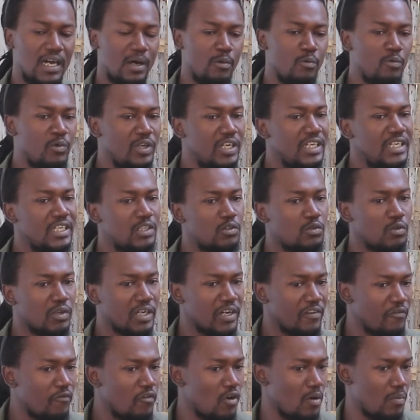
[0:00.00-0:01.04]
And we need to
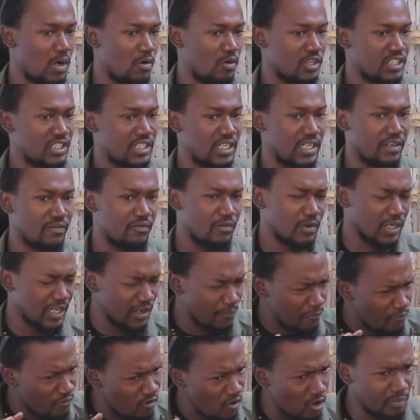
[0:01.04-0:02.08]
reform ourselves,
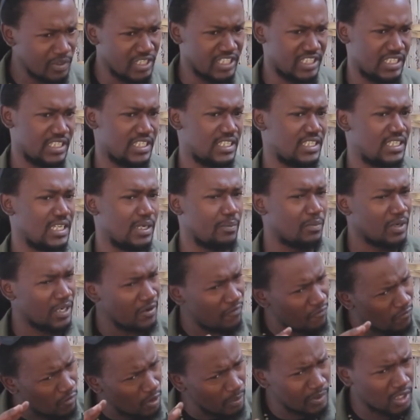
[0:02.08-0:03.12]
reform the system,
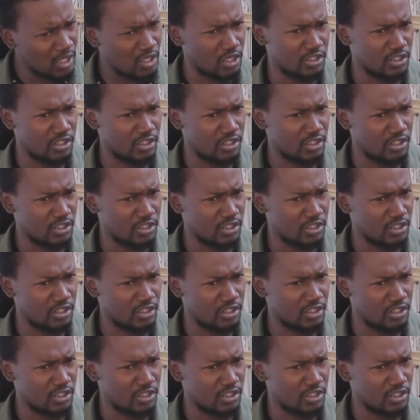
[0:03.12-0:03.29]
reform the